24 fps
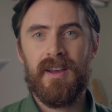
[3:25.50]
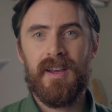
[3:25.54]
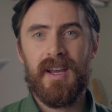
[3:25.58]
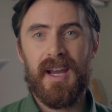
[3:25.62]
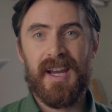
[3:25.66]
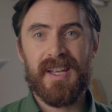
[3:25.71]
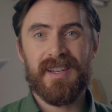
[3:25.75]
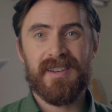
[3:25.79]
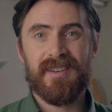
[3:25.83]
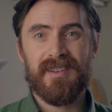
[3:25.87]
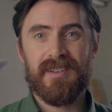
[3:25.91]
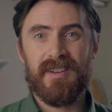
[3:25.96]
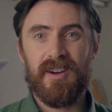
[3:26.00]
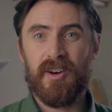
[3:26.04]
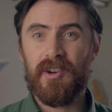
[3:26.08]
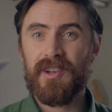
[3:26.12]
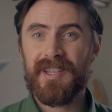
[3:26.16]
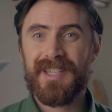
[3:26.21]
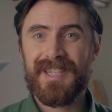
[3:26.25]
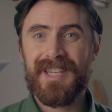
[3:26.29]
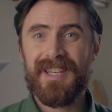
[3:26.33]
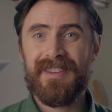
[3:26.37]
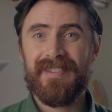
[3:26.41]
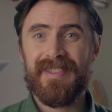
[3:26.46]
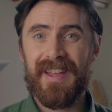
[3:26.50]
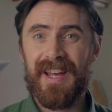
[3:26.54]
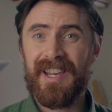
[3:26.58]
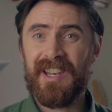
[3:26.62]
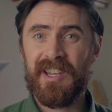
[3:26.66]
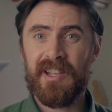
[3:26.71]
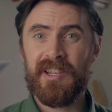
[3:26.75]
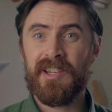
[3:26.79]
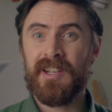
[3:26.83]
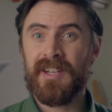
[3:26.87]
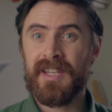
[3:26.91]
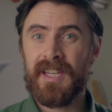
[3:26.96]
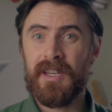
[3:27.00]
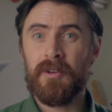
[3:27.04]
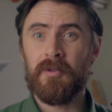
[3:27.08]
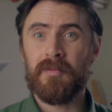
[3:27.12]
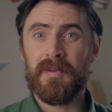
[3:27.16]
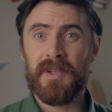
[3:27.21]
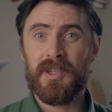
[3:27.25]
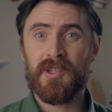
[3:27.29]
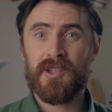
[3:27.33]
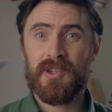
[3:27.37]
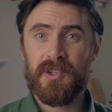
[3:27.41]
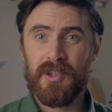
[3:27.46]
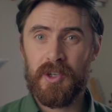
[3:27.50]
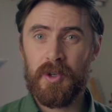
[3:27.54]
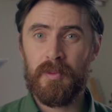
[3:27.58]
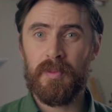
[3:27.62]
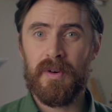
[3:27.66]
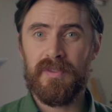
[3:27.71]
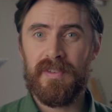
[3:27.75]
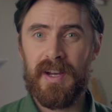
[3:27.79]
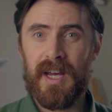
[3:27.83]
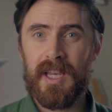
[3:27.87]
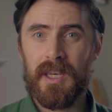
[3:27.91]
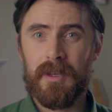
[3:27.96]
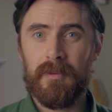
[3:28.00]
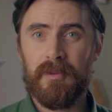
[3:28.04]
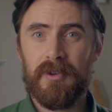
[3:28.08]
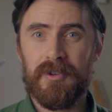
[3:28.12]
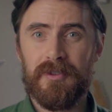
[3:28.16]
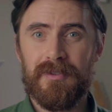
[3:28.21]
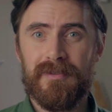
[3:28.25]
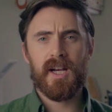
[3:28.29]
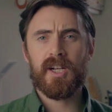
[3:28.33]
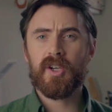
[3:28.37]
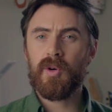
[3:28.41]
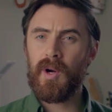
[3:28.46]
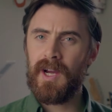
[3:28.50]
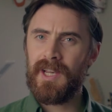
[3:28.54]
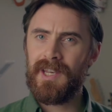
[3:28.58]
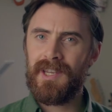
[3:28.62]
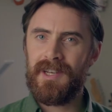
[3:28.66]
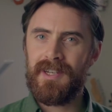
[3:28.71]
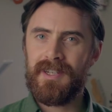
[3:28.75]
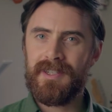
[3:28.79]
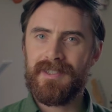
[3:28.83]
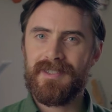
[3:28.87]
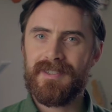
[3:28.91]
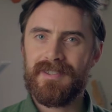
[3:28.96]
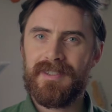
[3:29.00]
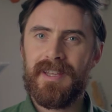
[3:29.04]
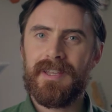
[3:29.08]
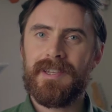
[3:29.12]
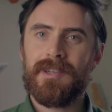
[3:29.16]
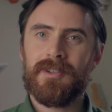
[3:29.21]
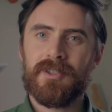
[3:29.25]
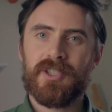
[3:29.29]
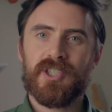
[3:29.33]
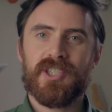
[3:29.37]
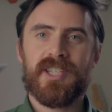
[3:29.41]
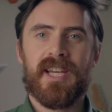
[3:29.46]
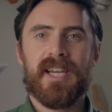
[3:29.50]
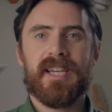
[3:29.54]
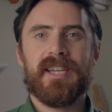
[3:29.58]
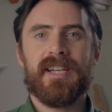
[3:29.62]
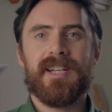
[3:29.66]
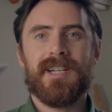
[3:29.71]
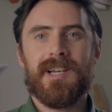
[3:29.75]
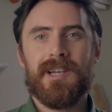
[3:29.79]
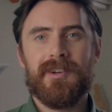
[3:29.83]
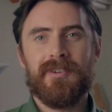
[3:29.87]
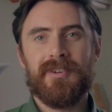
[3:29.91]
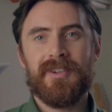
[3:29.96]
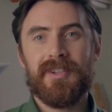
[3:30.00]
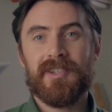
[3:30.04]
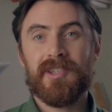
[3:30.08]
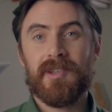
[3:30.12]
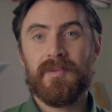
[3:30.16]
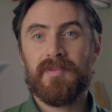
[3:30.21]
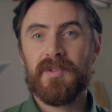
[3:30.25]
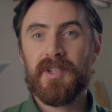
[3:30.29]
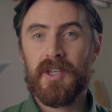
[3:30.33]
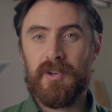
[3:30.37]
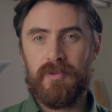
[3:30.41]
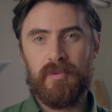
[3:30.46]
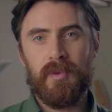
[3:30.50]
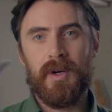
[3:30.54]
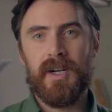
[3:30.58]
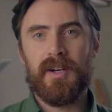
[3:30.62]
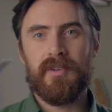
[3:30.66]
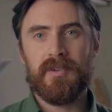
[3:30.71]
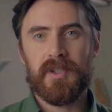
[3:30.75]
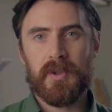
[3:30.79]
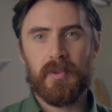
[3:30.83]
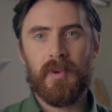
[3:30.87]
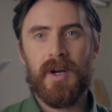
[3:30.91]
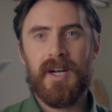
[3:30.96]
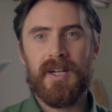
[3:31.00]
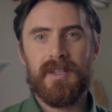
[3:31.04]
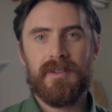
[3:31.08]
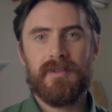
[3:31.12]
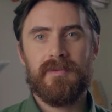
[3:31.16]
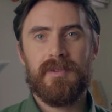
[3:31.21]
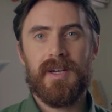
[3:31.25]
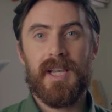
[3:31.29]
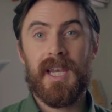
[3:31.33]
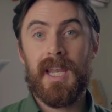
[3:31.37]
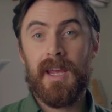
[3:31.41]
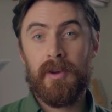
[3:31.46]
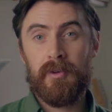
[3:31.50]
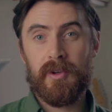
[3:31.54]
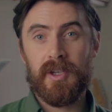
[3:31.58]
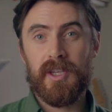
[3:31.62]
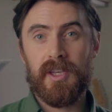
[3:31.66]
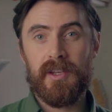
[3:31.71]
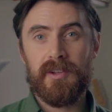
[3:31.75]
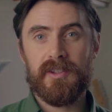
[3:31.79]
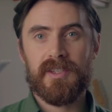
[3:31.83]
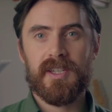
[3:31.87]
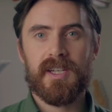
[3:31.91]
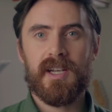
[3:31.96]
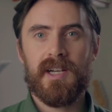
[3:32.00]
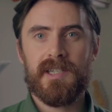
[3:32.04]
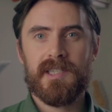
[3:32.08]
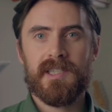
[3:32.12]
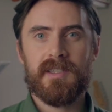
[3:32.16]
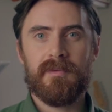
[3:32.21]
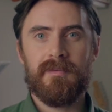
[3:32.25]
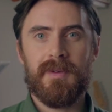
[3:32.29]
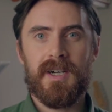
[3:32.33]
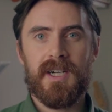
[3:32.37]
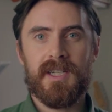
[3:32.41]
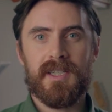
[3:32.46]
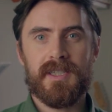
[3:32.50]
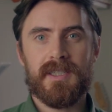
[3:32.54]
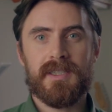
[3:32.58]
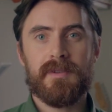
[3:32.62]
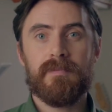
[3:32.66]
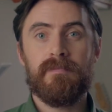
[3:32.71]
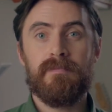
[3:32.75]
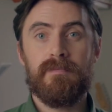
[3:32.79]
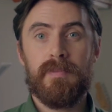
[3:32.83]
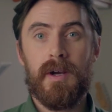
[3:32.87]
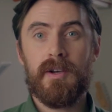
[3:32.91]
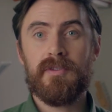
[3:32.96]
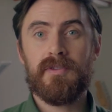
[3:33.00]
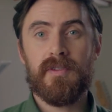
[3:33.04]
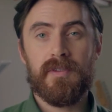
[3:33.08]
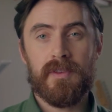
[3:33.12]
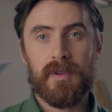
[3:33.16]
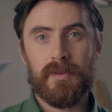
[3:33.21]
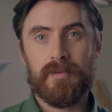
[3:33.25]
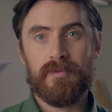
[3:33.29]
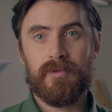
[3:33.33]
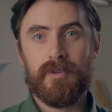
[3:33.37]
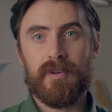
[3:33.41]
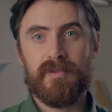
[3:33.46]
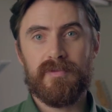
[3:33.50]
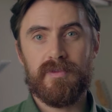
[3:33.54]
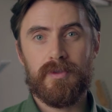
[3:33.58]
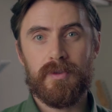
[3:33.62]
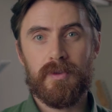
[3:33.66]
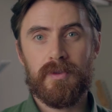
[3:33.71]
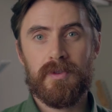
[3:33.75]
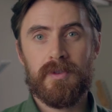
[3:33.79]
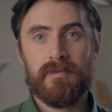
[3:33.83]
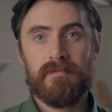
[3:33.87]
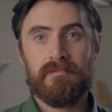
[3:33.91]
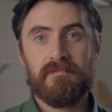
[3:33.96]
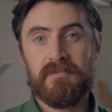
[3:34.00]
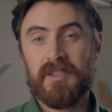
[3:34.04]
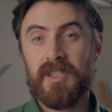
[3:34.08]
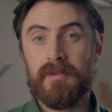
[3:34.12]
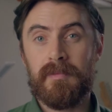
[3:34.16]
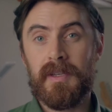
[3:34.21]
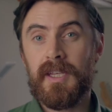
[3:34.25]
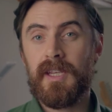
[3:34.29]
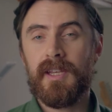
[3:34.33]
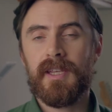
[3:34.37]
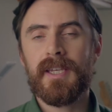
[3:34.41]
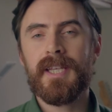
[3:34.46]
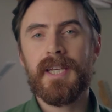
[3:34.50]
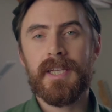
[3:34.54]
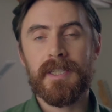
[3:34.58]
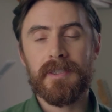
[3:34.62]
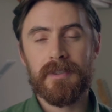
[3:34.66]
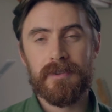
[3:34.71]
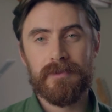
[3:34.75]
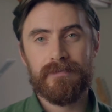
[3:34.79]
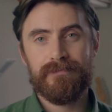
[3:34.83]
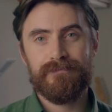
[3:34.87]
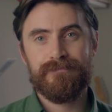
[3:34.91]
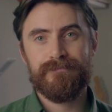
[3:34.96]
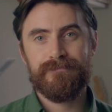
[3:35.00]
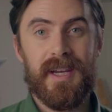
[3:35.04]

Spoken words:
And honestly, that looked like it would be super valuable. I quite liked that Logitech included some software as well, allowing you to customize both of the peripherals to meet your needs.